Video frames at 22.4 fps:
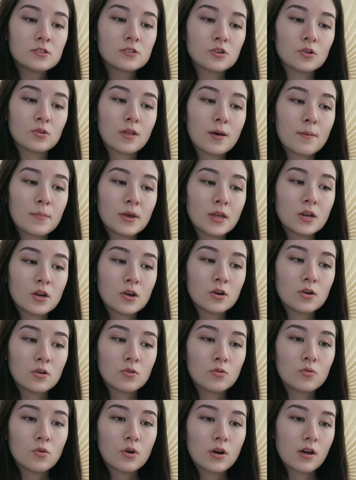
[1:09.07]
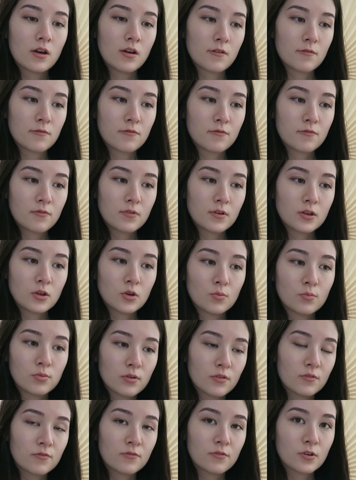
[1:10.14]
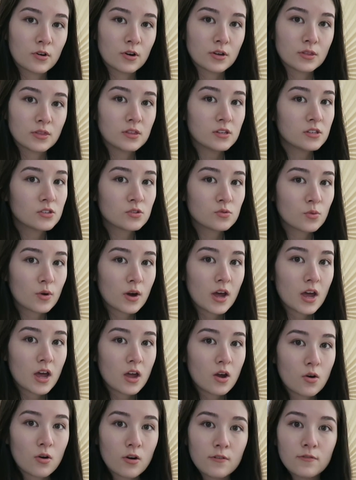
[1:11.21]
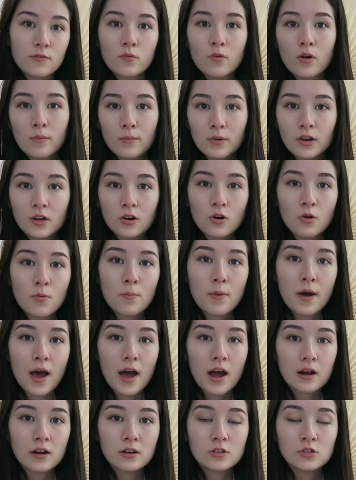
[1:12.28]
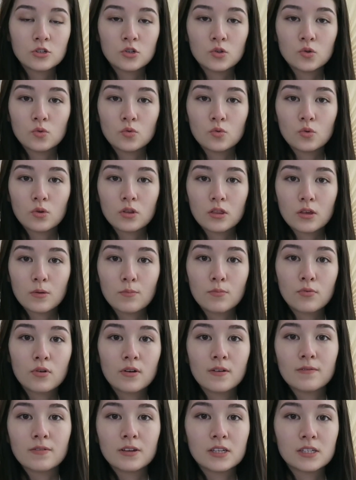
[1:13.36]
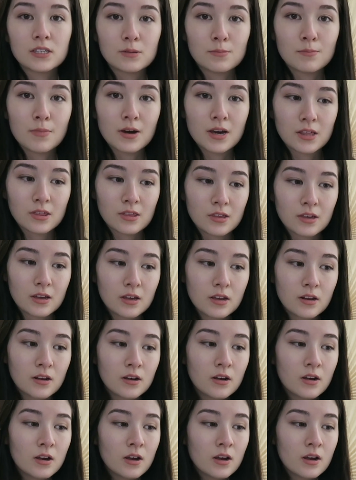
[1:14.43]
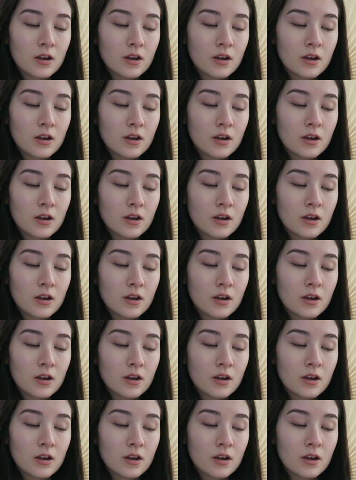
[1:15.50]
So let me know if you prefer it this way or if you want me to go back to the previous method.